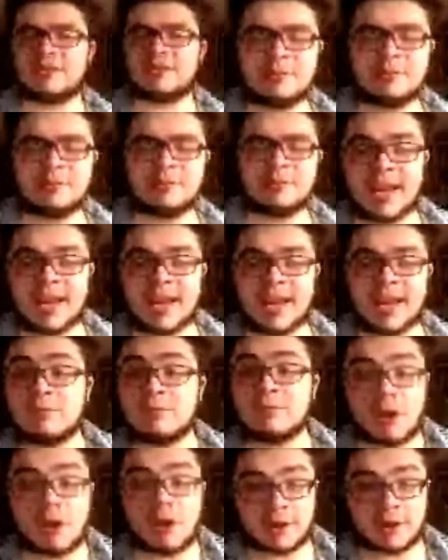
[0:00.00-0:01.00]
gentlemen, and
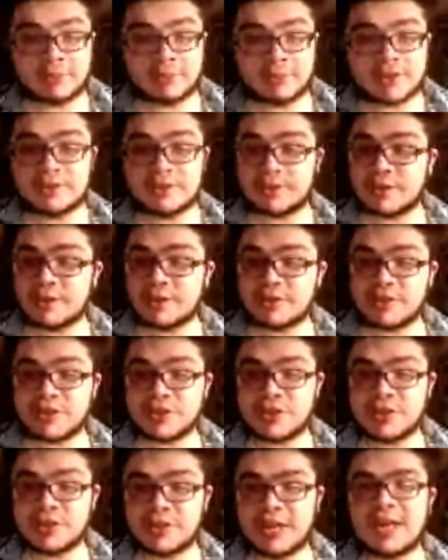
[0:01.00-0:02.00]
welcome to another
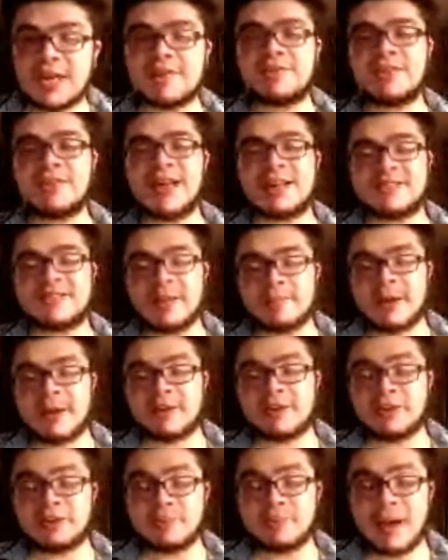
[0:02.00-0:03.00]
edition of the Locked On
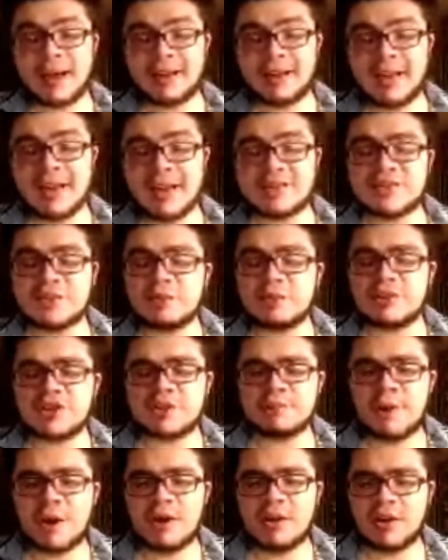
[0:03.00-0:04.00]
Padres podcast, which is
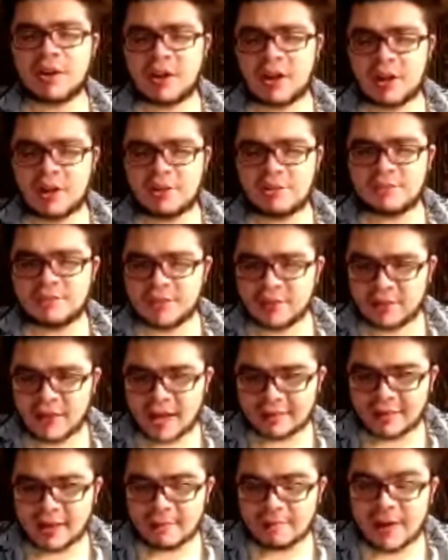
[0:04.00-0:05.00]
part of the
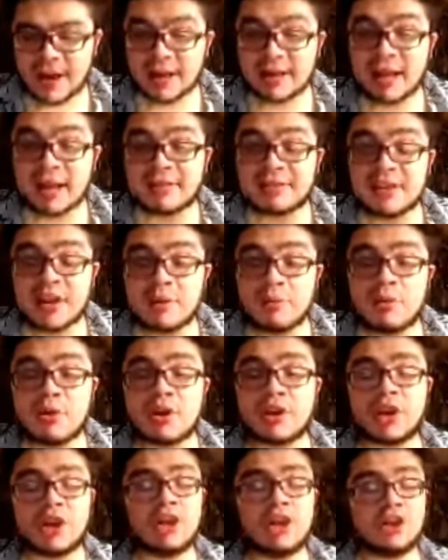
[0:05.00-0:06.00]
Locked On Podcast
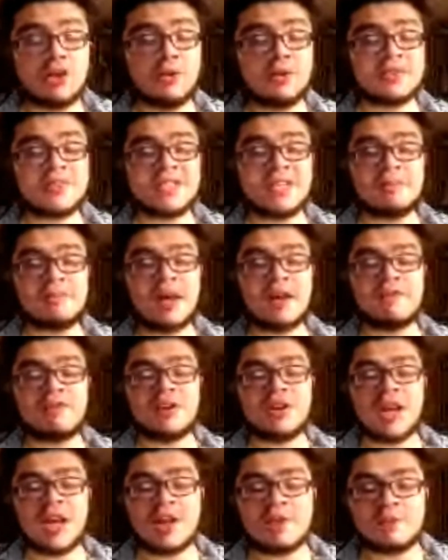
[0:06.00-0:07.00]
Network, your team every
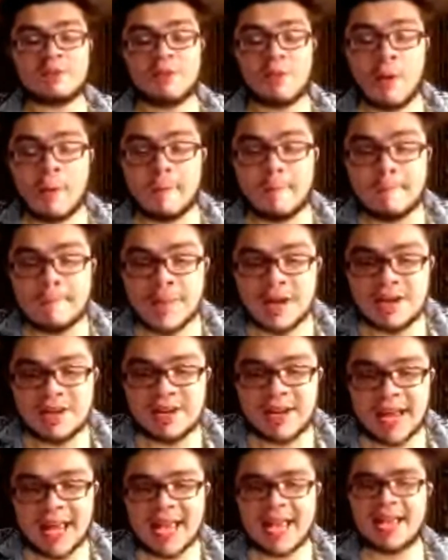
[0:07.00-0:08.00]
day for
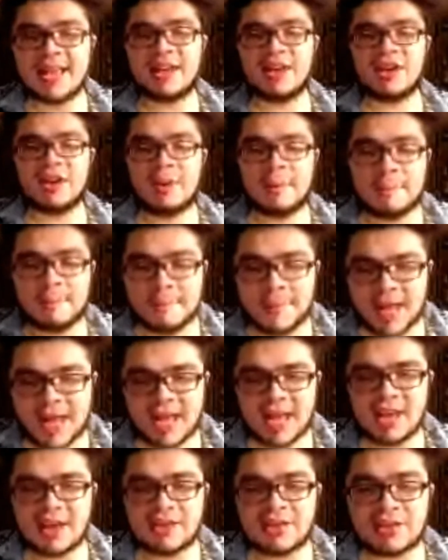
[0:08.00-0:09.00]
Monday,
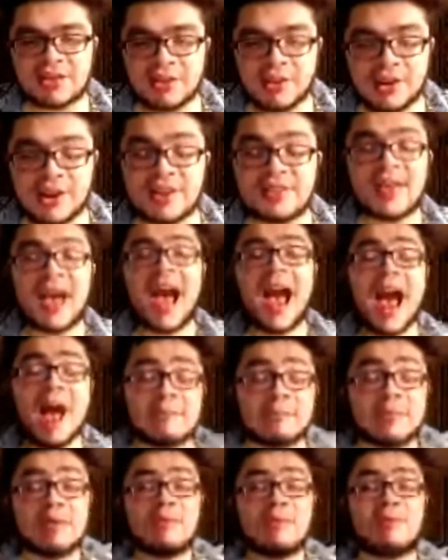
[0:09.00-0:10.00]
May 30th.
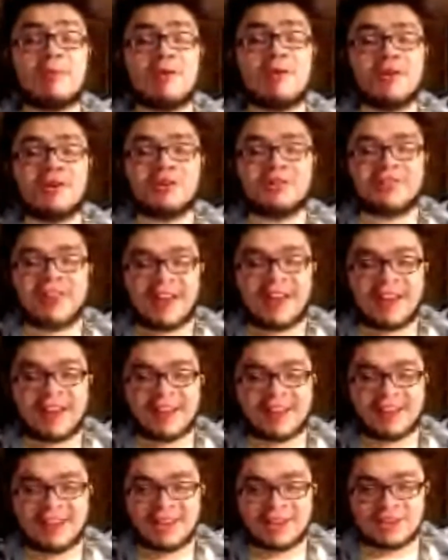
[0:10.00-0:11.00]
Happy Memorial
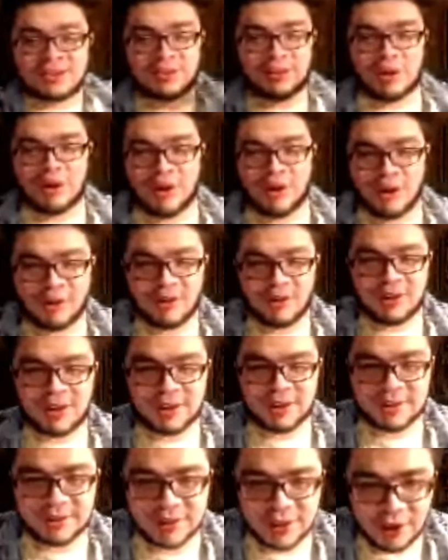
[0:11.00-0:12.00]
Day to all
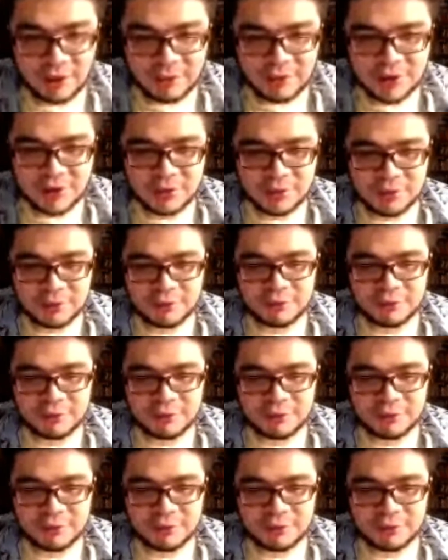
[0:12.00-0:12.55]
of you